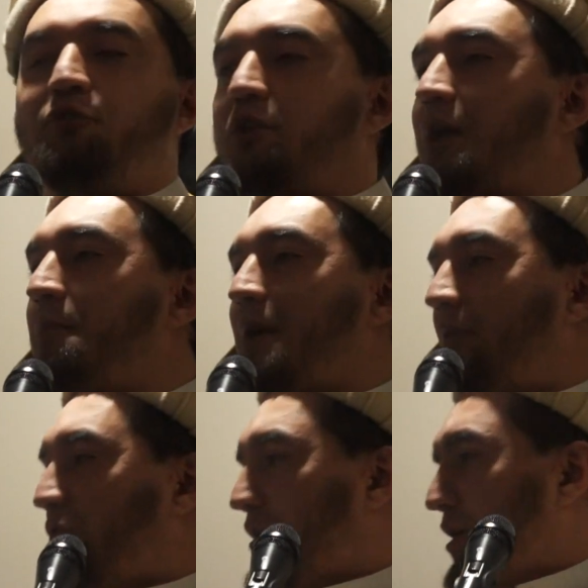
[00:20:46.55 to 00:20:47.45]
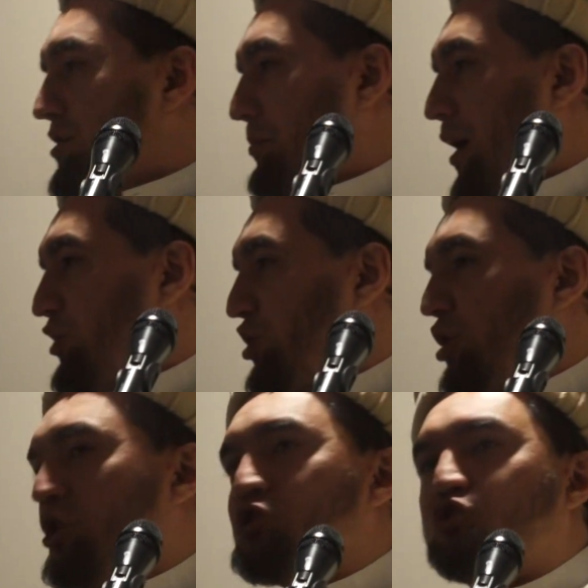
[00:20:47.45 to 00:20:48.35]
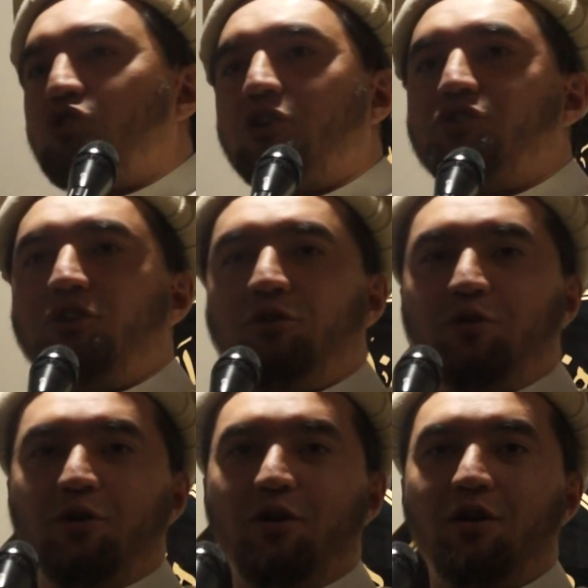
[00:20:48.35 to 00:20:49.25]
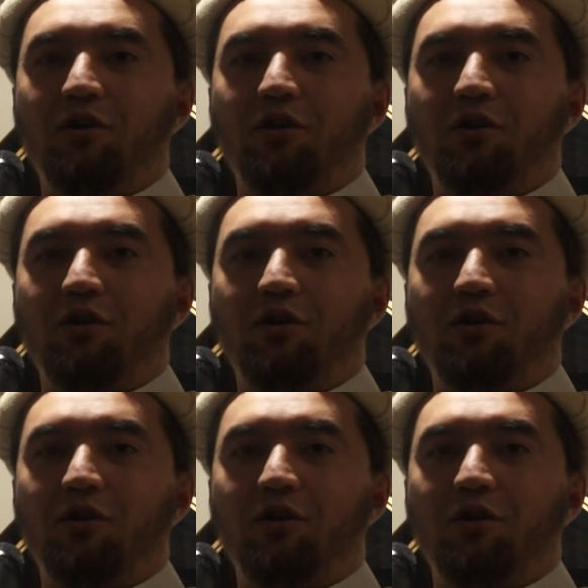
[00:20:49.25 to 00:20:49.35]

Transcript: For them, everything's about deconstruction.